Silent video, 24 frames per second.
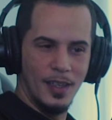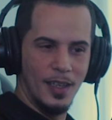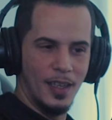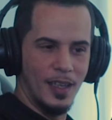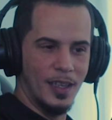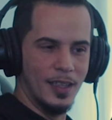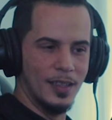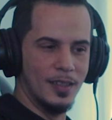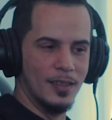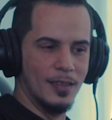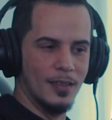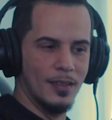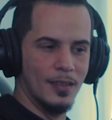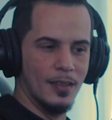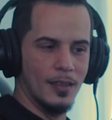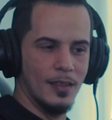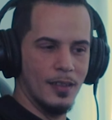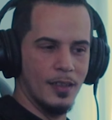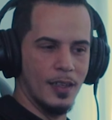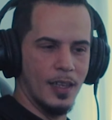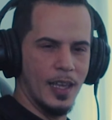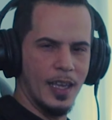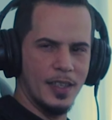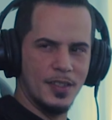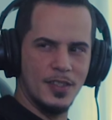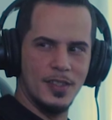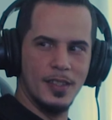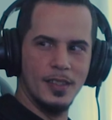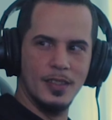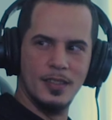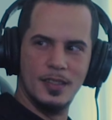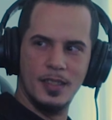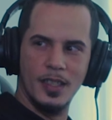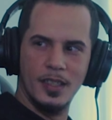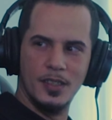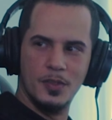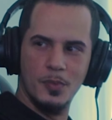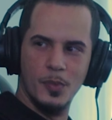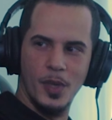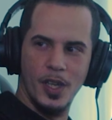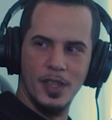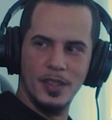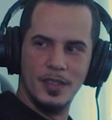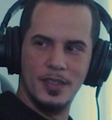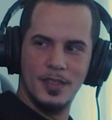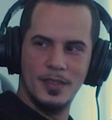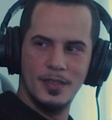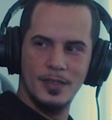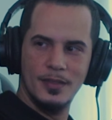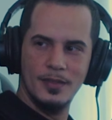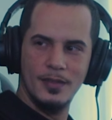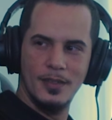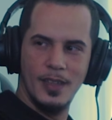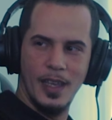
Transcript: in less than 6 months,